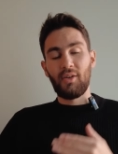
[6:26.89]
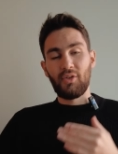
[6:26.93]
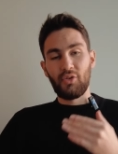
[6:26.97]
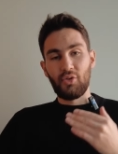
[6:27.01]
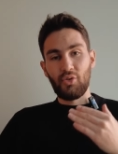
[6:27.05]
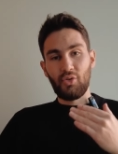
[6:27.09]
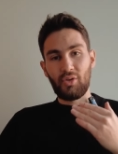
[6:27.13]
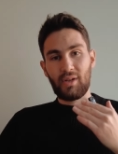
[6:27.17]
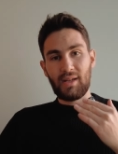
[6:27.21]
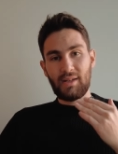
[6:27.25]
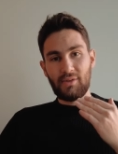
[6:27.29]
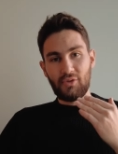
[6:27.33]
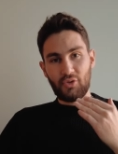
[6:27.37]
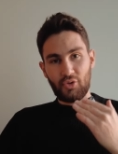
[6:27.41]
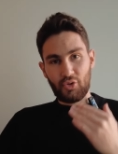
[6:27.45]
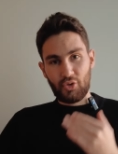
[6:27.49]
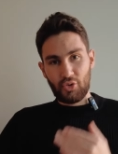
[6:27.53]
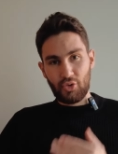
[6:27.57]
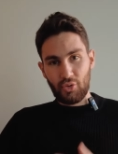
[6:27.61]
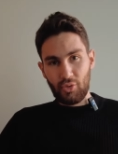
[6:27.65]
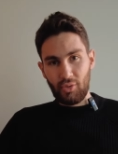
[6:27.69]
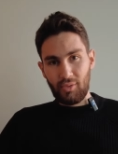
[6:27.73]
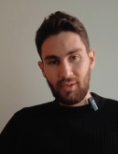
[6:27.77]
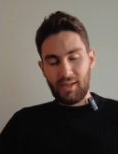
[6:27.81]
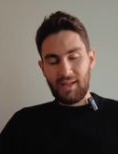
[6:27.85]
you can
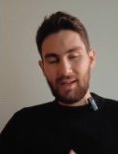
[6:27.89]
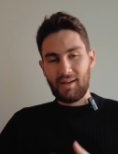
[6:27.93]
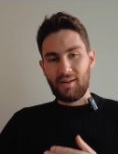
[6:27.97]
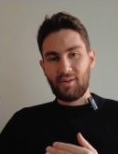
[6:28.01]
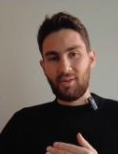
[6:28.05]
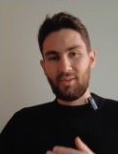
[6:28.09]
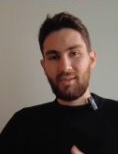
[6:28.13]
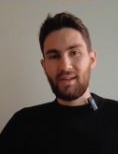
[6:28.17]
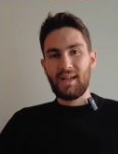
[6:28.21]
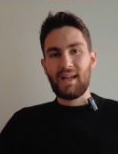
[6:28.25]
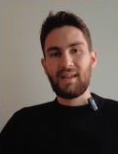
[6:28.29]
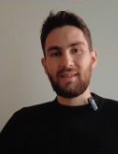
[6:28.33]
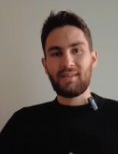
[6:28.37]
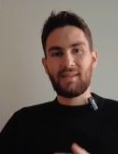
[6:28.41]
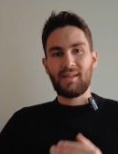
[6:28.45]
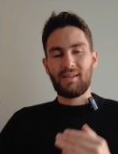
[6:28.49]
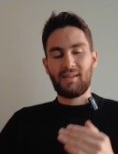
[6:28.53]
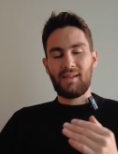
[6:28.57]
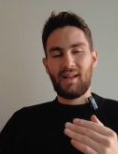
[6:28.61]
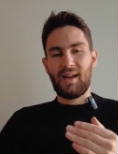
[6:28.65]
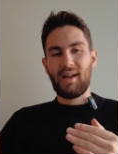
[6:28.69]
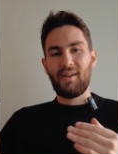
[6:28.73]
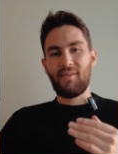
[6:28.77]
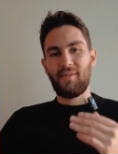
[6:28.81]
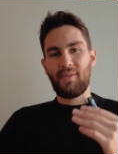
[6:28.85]
truly create the
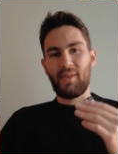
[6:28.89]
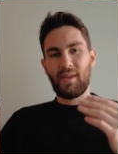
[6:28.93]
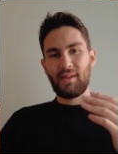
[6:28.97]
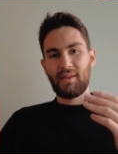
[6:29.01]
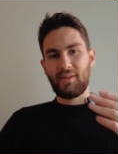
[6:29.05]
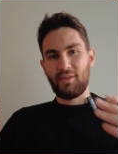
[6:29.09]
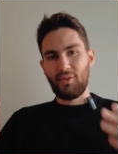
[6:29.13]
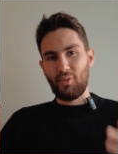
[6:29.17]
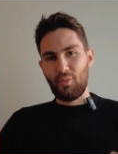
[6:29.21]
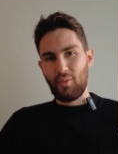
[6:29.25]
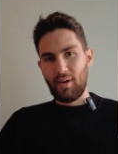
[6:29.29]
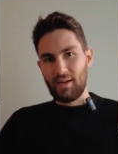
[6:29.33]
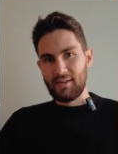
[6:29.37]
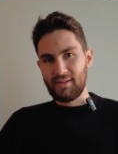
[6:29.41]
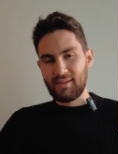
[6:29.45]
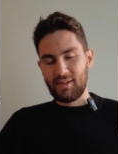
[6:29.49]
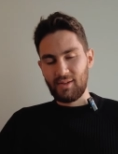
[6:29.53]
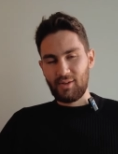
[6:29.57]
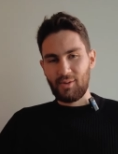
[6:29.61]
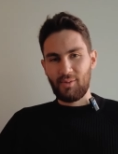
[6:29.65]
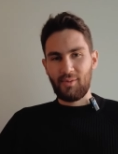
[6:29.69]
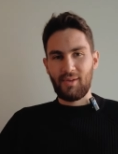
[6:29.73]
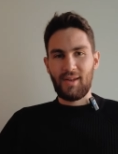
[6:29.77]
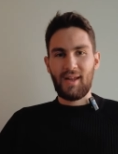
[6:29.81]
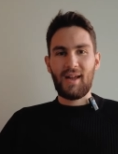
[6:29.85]
life that you want to
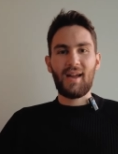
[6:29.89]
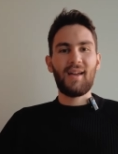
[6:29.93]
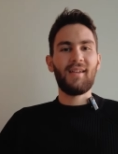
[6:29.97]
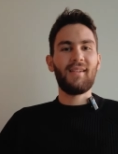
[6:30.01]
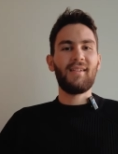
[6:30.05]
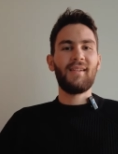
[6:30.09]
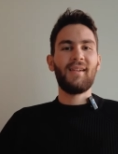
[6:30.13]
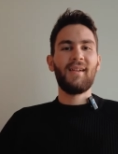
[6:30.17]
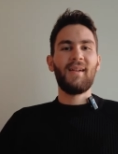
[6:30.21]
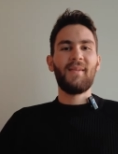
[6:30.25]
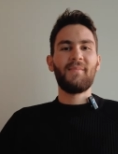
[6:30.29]
create.